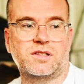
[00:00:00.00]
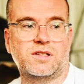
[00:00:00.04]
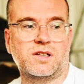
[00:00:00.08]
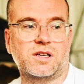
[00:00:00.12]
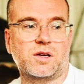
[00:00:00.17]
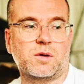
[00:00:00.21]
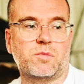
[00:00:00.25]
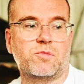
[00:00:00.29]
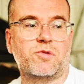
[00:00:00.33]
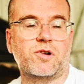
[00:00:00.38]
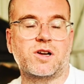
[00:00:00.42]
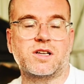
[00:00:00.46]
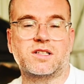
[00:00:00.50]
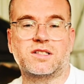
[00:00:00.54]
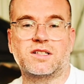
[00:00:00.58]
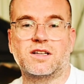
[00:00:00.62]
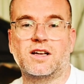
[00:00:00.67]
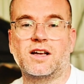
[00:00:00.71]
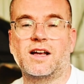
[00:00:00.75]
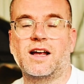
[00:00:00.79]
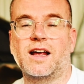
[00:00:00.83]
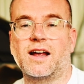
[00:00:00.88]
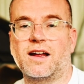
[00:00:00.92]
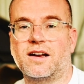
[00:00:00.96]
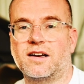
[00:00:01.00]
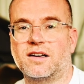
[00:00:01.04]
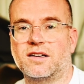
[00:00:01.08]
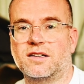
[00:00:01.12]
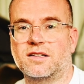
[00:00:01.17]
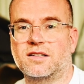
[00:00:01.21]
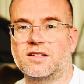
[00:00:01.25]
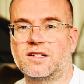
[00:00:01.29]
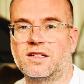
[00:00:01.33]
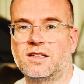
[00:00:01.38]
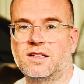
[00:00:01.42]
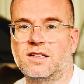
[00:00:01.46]
the compressor
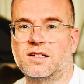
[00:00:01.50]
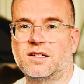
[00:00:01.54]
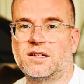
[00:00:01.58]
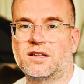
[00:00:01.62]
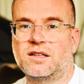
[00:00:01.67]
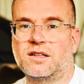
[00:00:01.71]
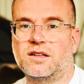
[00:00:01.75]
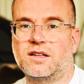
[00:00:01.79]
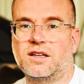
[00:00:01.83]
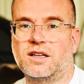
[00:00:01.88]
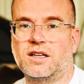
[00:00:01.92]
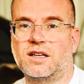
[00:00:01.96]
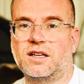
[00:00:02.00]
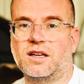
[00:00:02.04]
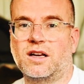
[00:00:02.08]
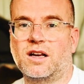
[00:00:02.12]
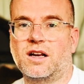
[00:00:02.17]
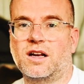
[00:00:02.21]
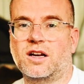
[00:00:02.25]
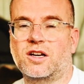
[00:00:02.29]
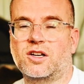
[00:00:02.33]
and the uh,